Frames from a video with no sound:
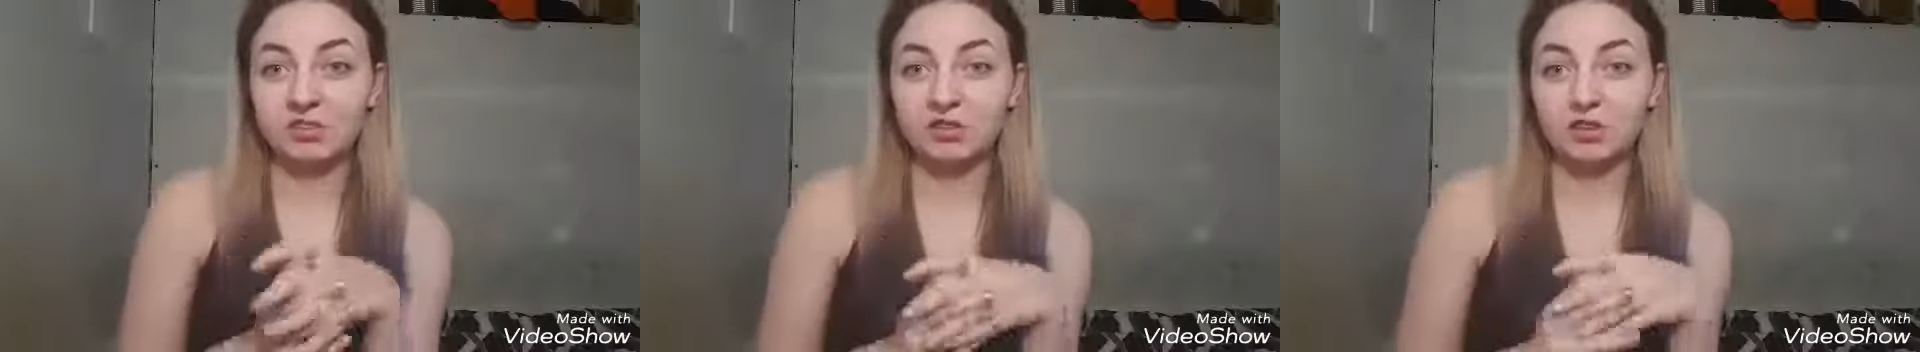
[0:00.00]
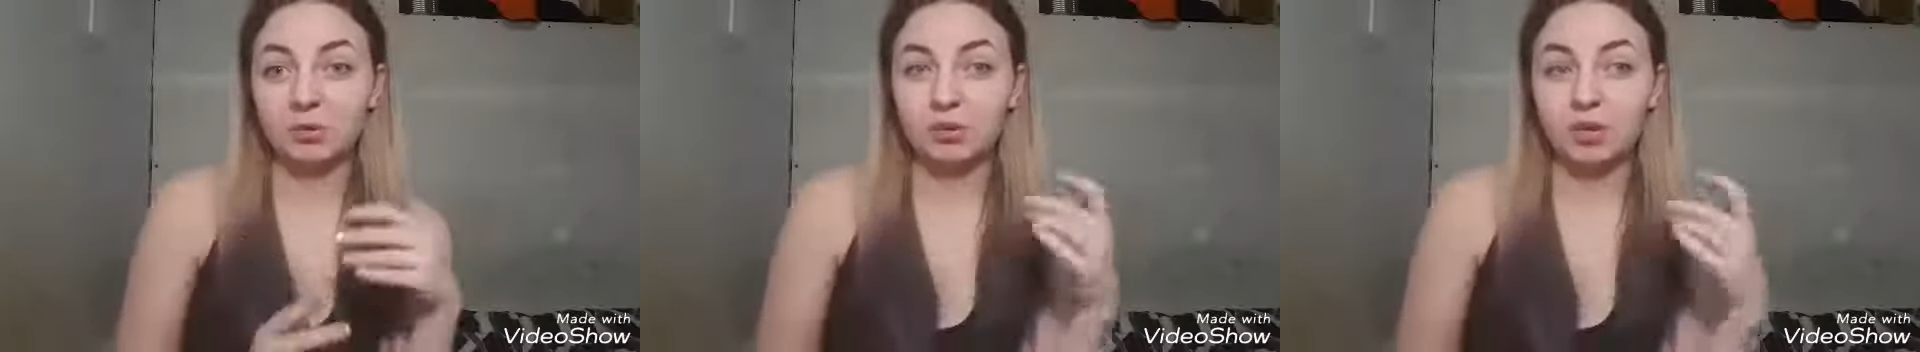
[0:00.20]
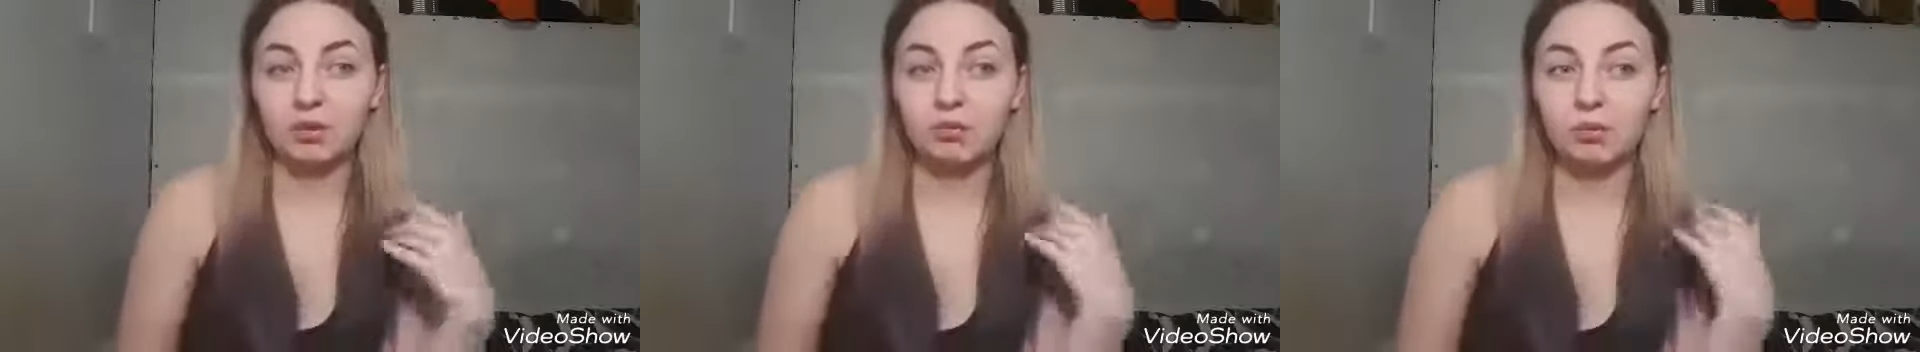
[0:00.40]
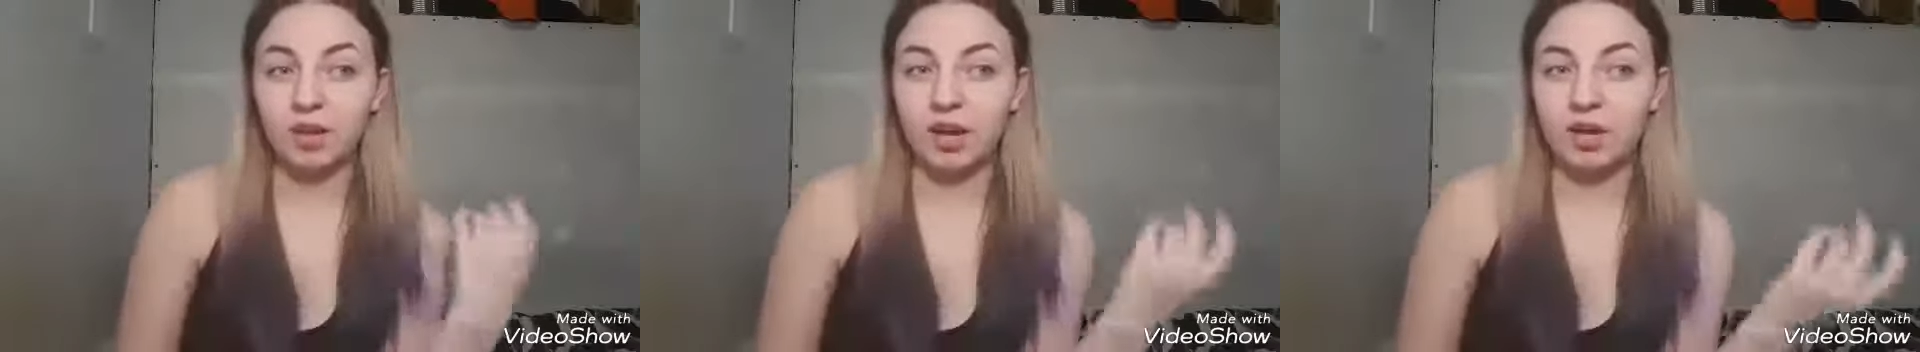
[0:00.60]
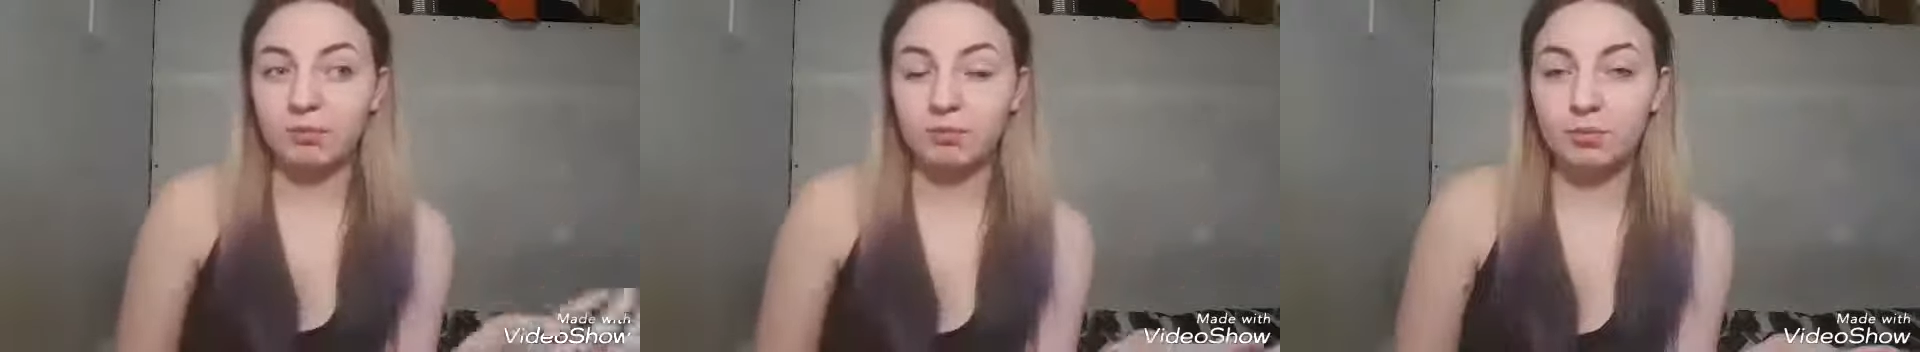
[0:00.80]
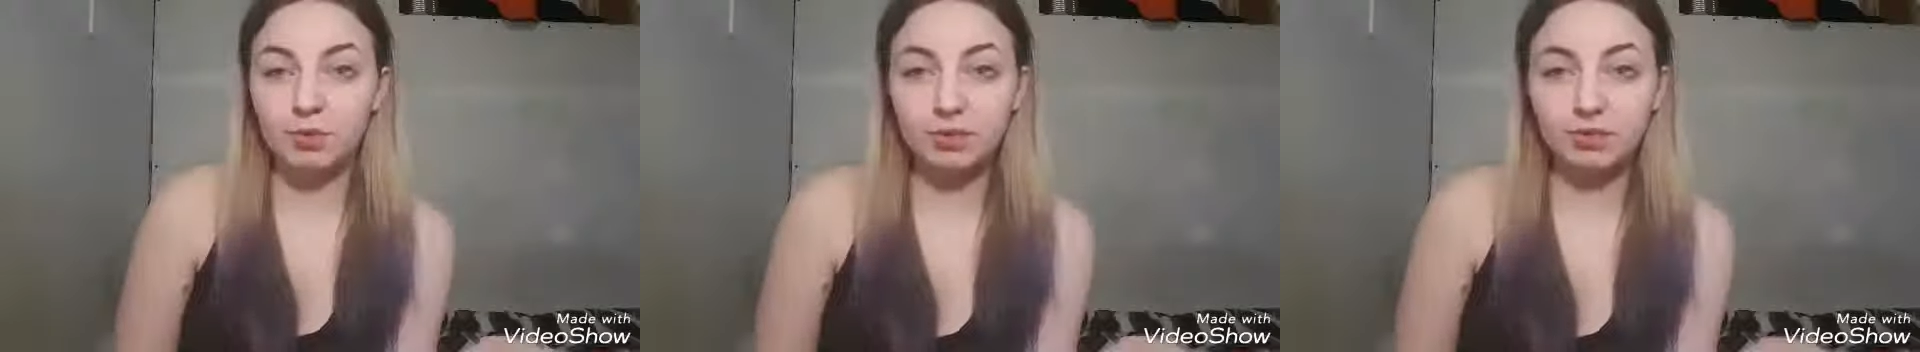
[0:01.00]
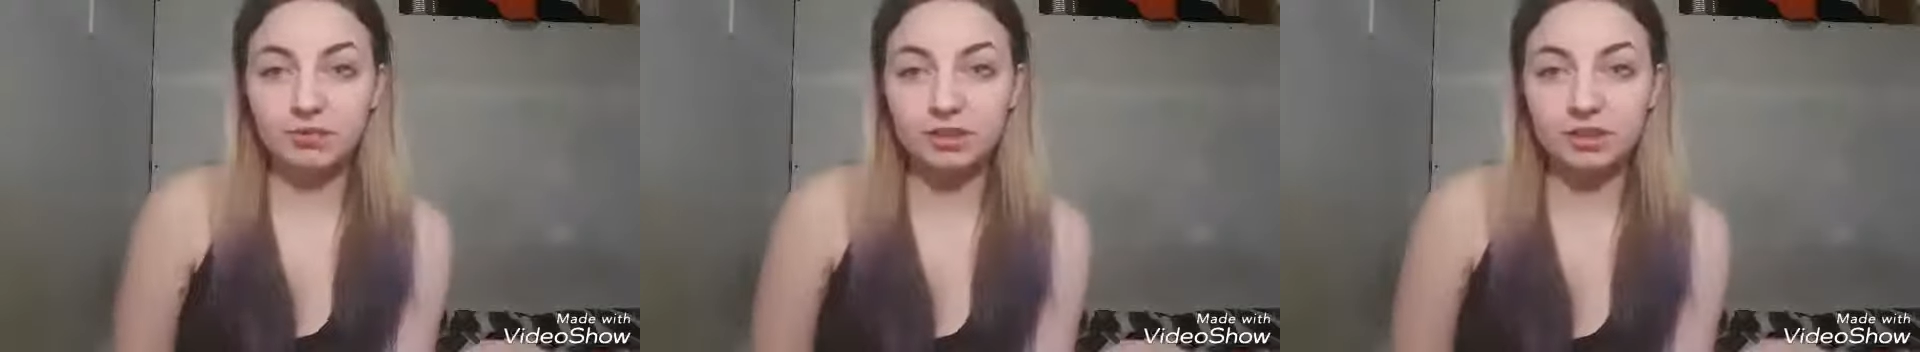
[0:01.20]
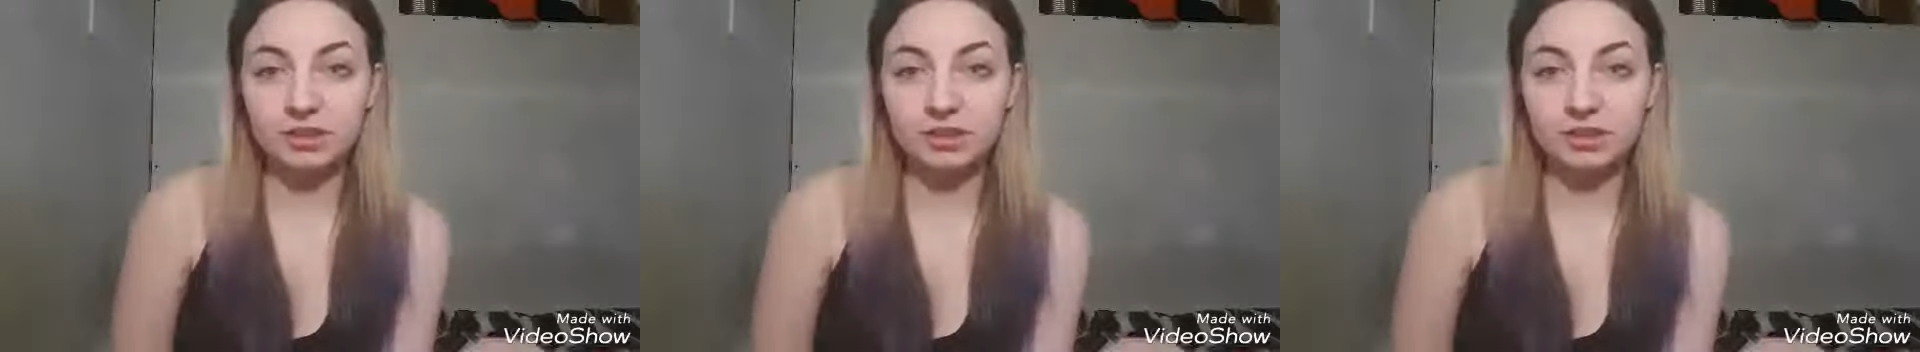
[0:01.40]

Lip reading: showing you what kind of moves